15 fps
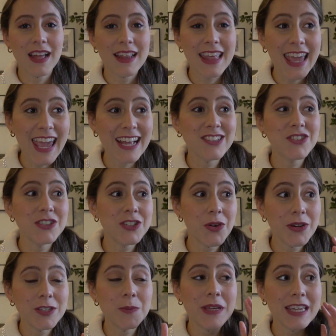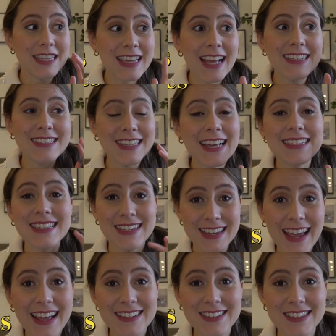The answer is going to be yes, yes, and
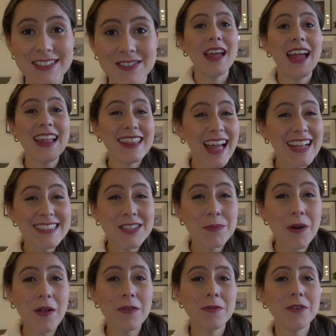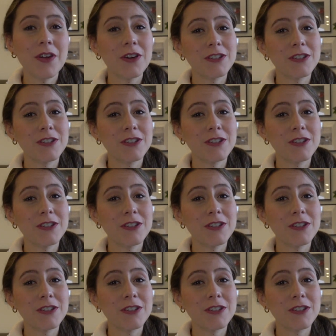yes. And that's the problem with our